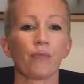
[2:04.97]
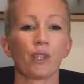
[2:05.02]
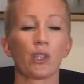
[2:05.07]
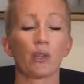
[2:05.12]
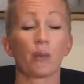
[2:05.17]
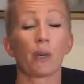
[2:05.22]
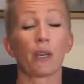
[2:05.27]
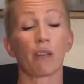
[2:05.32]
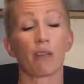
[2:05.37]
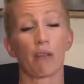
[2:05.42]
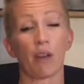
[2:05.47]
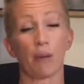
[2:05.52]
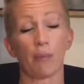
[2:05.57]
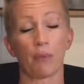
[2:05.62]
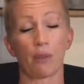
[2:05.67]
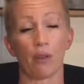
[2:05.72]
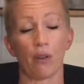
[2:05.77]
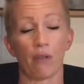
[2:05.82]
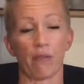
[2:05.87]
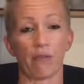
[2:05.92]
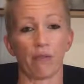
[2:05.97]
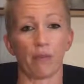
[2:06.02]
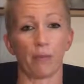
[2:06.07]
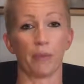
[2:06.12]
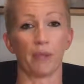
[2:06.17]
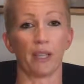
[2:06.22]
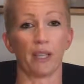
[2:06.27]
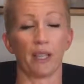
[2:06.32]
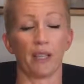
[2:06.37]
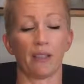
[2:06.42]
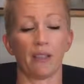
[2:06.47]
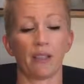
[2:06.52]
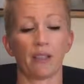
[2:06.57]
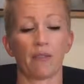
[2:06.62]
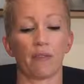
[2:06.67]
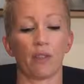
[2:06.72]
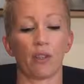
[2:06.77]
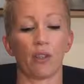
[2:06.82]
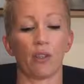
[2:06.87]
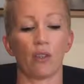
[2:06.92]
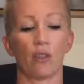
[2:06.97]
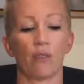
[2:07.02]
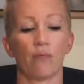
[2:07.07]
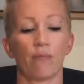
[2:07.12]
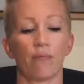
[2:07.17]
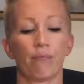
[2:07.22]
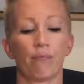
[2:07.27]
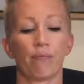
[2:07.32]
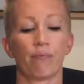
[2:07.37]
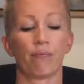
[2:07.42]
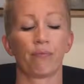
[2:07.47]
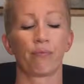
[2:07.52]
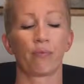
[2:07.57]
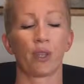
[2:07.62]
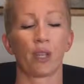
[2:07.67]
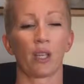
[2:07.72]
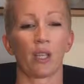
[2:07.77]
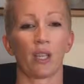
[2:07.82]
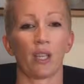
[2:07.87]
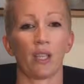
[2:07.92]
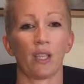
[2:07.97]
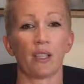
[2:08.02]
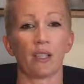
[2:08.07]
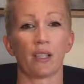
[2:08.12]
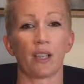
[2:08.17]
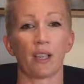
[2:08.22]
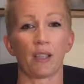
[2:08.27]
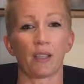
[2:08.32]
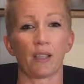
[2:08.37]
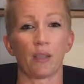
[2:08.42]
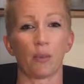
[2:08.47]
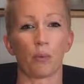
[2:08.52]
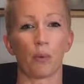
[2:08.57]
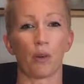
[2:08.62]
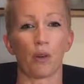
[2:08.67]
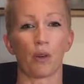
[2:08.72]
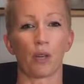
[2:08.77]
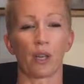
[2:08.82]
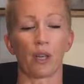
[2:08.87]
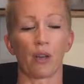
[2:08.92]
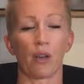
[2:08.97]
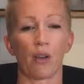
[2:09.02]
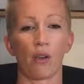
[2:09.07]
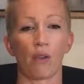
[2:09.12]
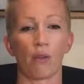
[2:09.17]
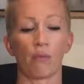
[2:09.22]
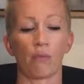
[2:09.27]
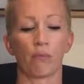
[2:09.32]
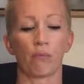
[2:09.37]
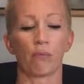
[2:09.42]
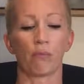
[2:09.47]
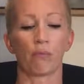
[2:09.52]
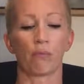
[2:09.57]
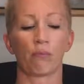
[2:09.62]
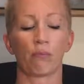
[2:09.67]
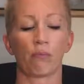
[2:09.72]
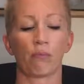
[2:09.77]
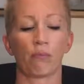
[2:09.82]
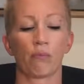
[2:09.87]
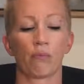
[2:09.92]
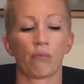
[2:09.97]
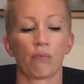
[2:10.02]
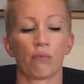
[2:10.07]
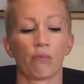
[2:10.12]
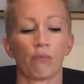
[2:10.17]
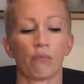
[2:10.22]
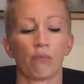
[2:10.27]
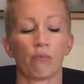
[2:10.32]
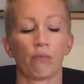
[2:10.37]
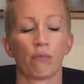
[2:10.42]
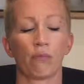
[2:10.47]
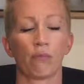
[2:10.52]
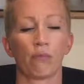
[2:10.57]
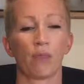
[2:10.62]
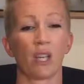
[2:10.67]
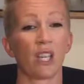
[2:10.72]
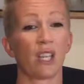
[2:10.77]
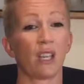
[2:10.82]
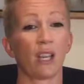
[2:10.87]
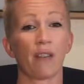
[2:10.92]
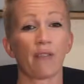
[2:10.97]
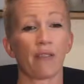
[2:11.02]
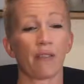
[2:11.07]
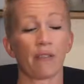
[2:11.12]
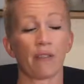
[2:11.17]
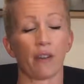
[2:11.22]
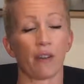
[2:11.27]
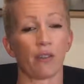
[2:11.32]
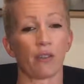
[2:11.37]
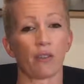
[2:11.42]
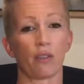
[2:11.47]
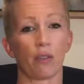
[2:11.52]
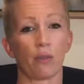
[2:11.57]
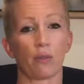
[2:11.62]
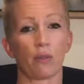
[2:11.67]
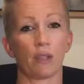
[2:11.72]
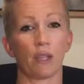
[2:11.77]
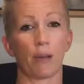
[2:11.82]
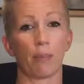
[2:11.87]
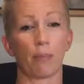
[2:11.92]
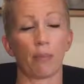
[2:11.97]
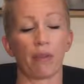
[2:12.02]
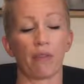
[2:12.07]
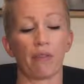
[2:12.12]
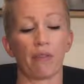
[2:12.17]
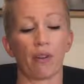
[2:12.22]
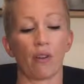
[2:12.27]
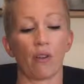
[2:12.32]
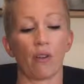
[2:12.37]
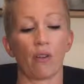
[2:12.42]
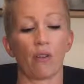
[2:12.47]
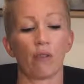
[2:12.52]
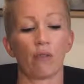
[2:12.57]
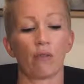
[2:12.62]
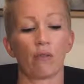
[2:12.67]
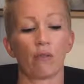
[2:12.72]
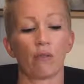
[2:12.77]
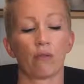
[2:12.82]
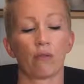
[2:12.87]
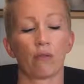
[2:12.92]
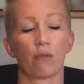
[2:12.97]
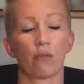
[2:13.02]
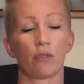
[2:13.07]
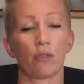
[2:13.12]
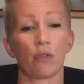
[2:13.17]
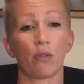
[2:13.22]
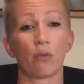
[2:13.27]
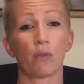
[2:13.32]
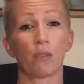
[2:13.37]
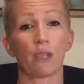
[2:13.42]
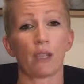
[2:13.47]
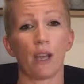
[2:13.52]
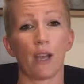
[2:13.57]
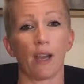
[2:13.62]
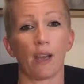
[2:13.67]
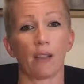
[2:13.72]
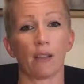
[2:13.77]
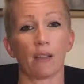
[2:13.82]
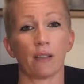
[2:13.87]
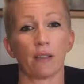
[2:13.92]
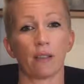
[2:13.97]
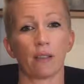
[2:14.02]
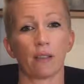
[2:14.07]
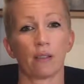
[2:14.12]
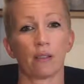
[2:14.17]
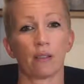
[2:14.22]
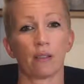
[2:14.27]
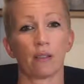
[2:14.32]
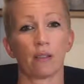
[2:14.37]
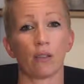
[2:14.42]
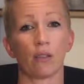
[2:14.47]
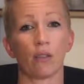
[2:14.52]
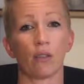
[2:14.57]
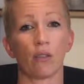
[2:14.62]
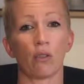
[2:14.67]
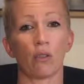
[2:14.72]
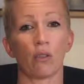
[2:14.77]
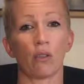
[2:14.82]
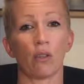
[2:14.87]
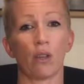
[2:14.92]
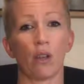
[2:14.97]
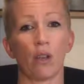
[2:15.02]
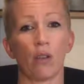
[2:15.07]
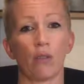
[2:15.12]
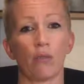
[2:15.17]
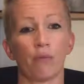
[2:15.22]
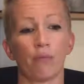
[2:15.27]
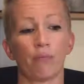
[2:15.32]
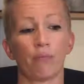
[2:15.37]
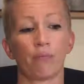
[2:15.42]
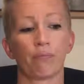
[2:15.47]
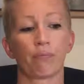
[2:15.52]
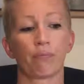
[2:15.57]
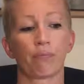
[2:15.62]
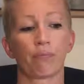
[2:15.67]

So he crept off from the dance floor and he started walking home. He'd never felt so sad before, so sad and all alone.